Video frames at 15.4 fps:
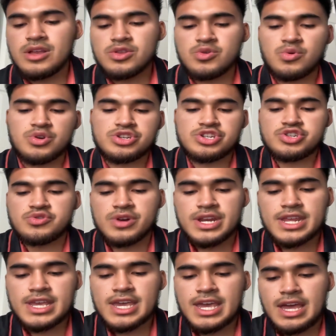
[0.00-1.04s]
towards
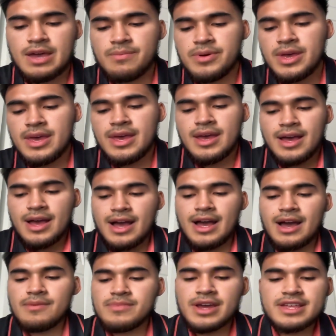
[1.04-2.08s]
training camp,
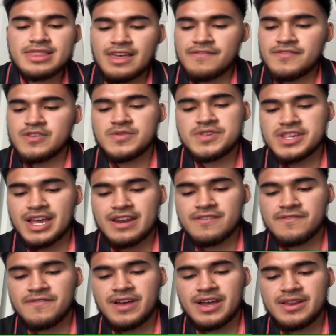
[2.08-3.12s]
I'm not left too
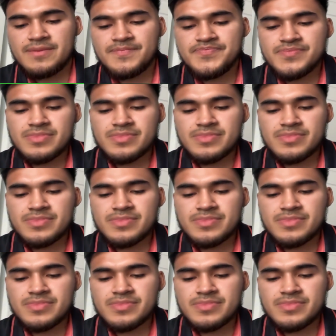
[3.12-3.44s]
satisfied.